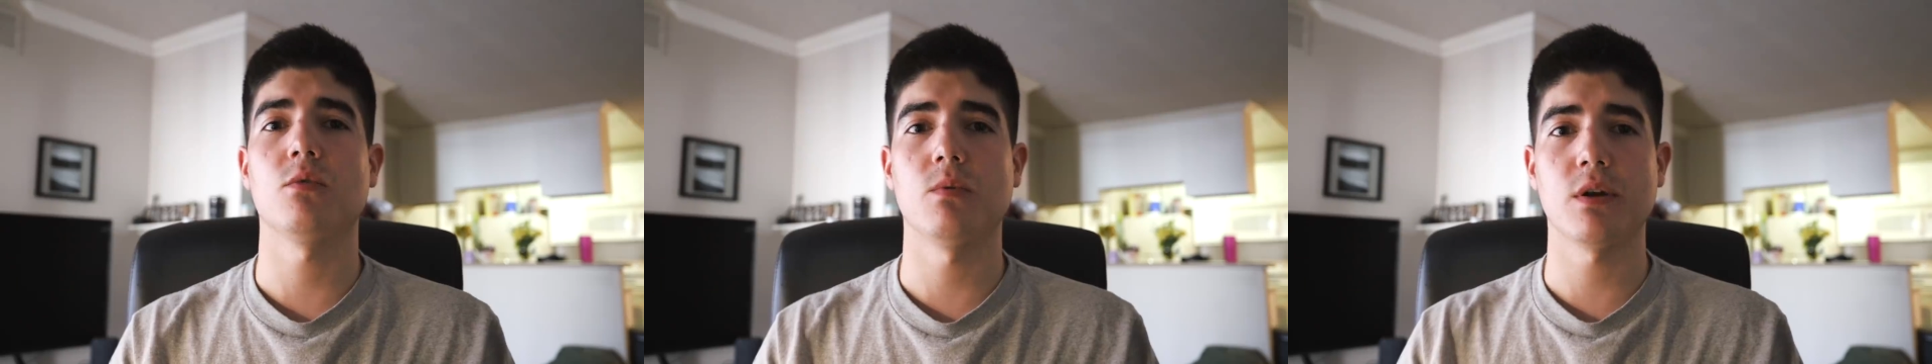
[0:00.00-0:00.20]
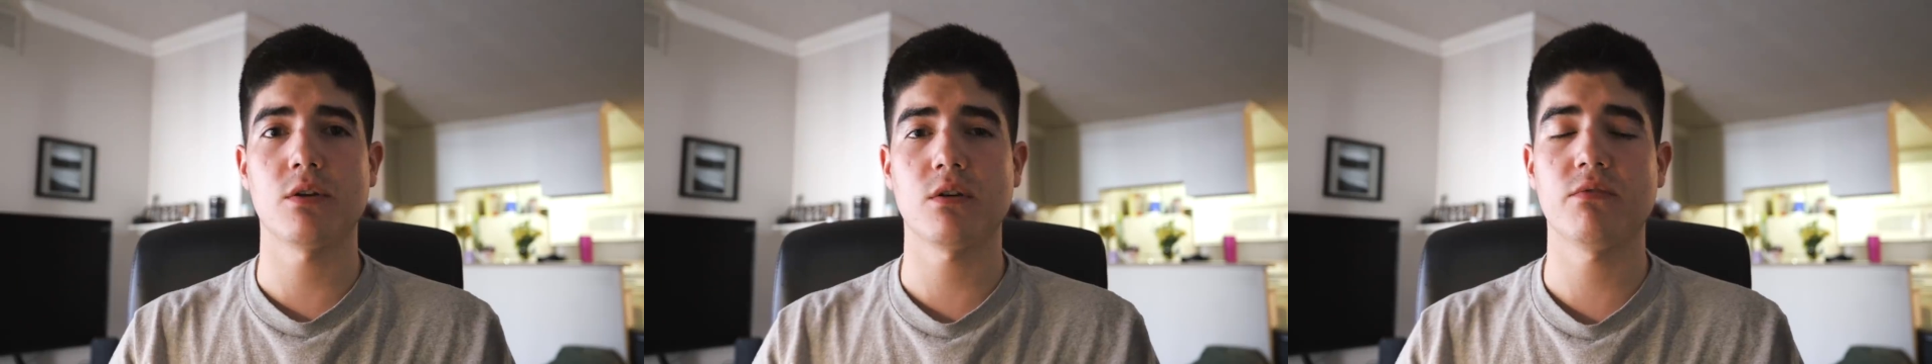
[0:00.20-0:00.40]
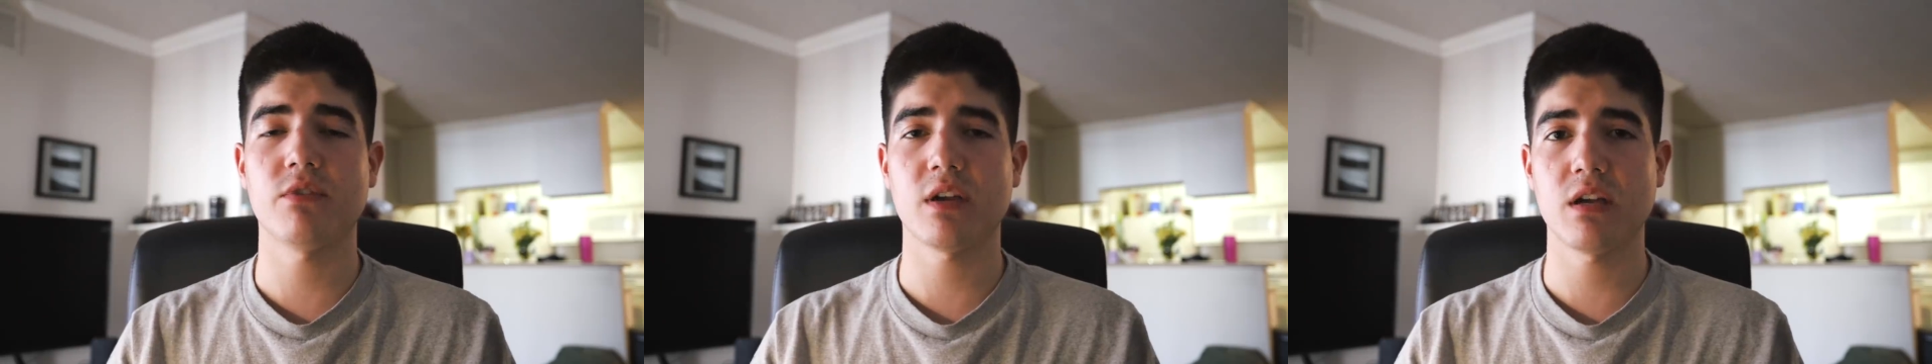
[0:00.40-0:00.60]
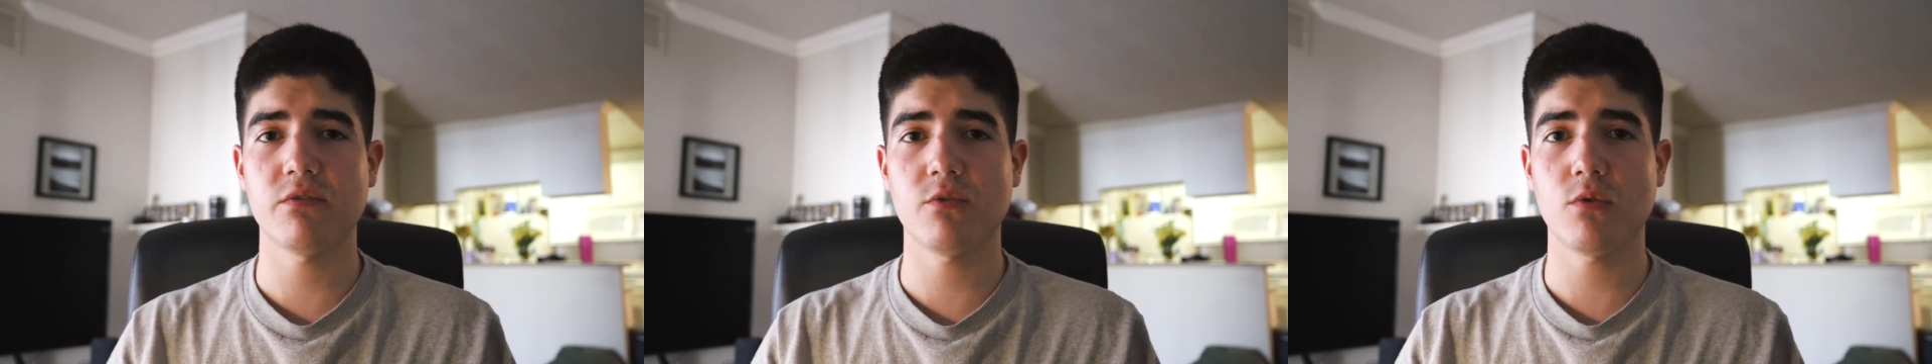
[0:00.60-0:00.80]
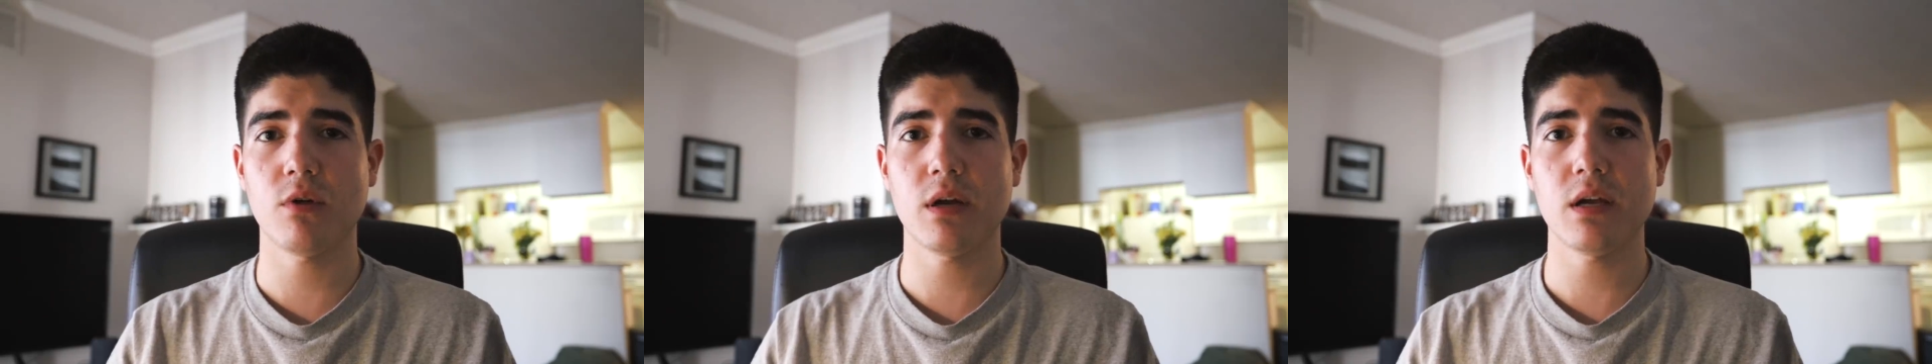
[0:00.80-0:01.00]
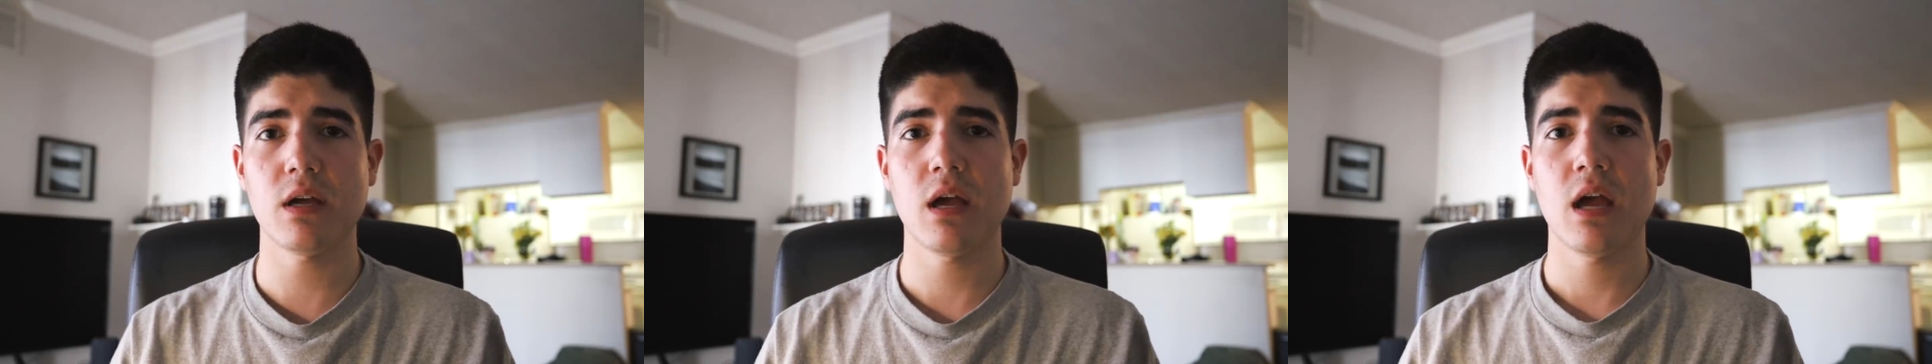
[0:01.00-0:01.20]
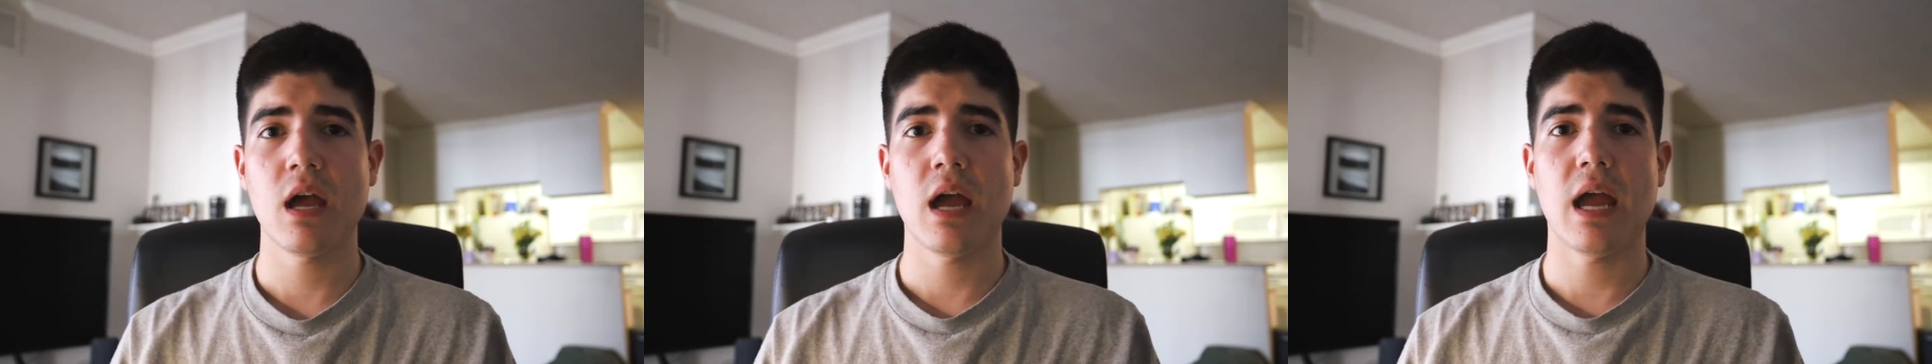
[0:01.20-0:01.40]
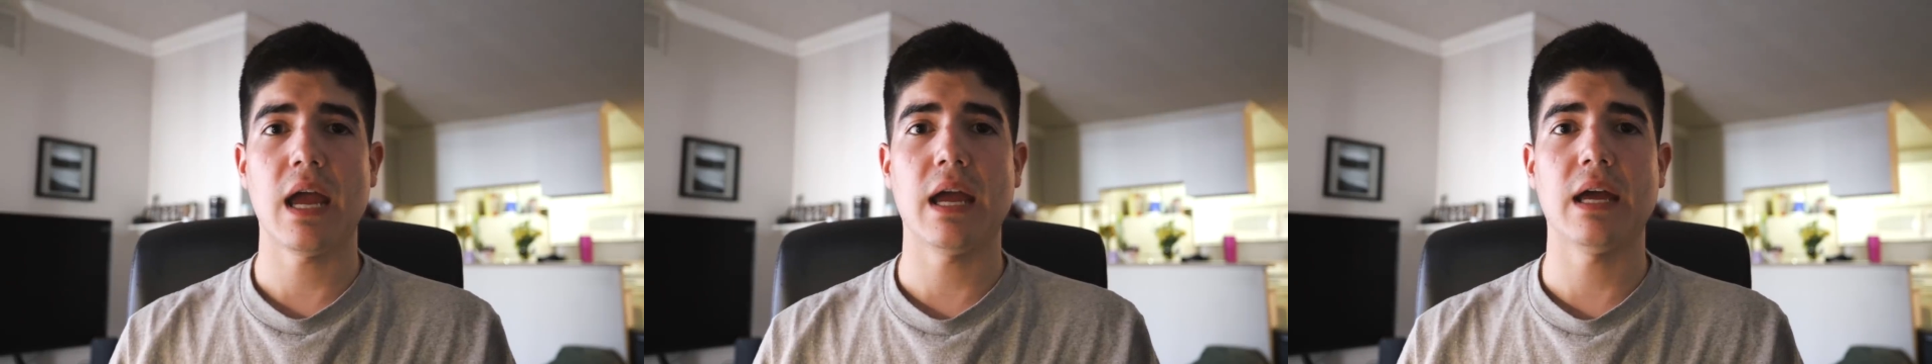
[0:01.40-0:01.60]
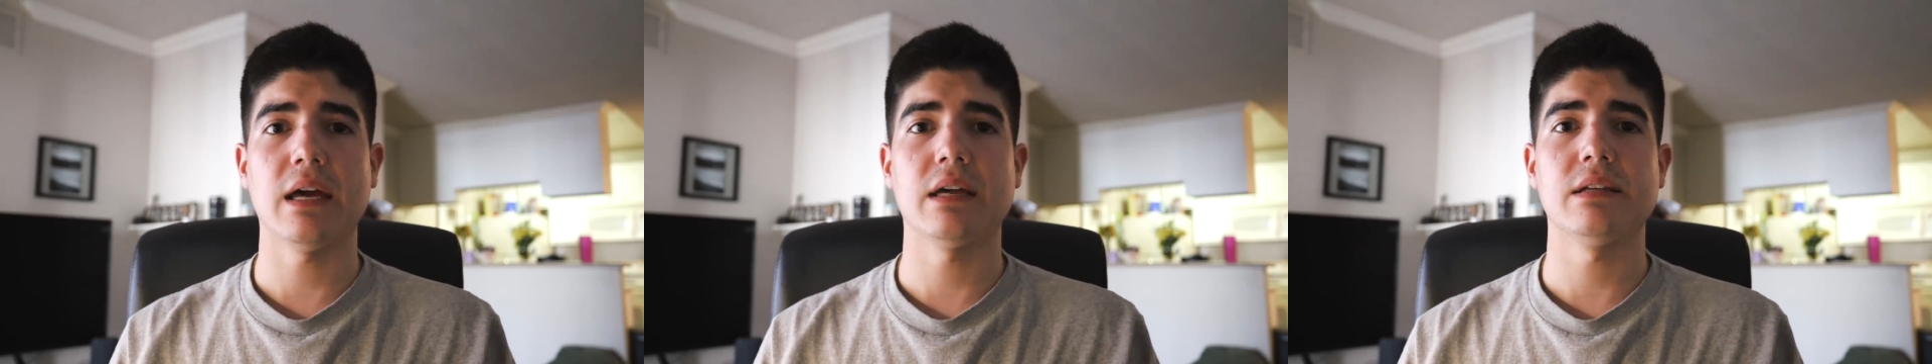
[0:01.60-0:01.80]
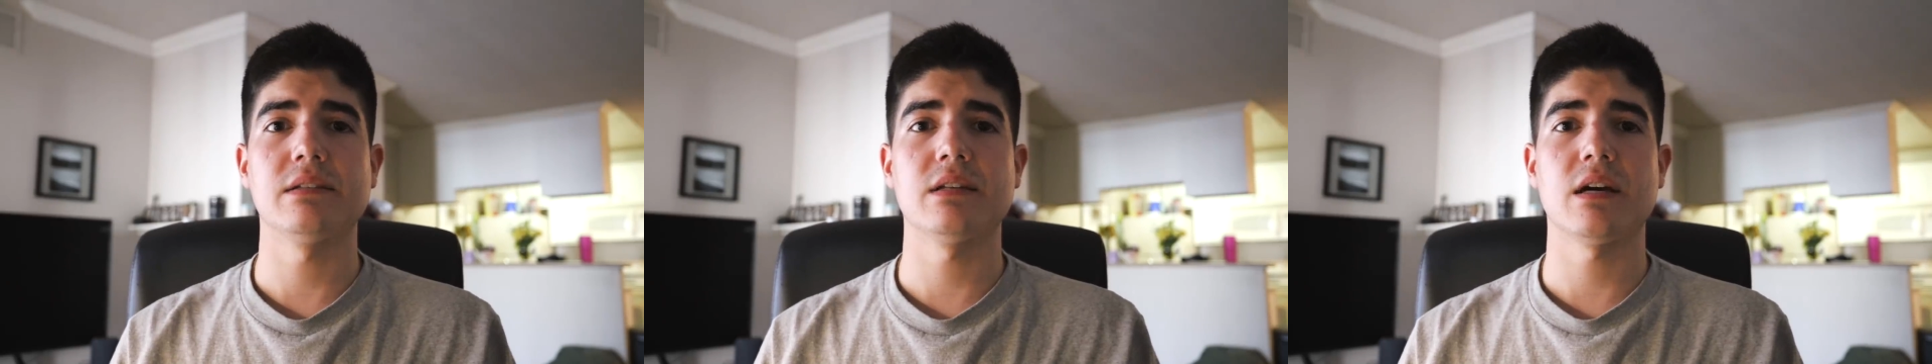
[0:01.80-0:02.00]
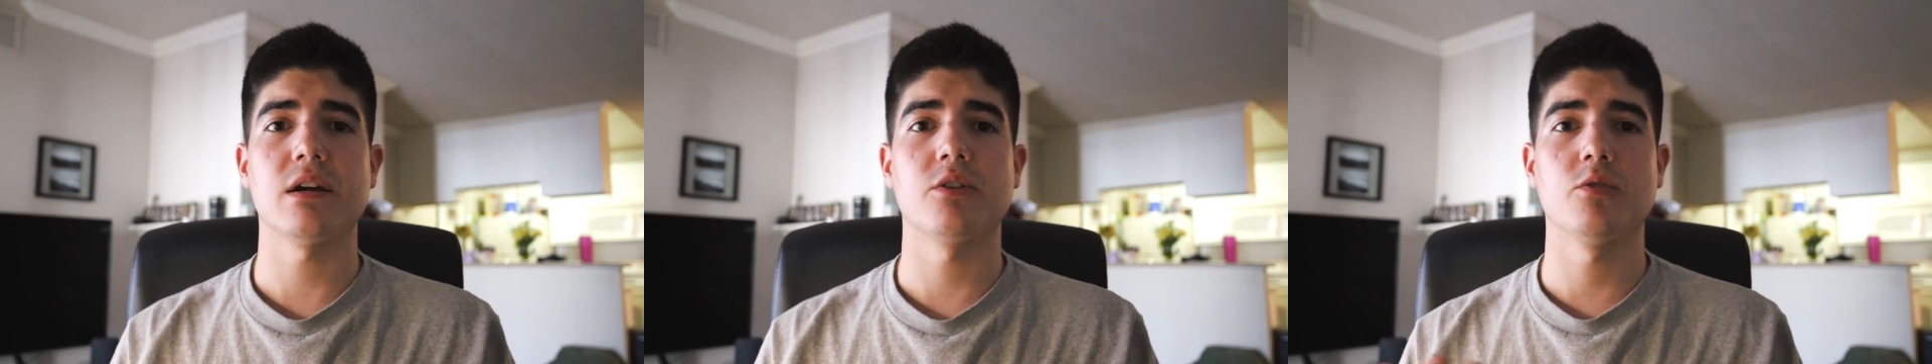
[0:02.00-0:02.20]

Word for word: the winner of the giveaway, and uh,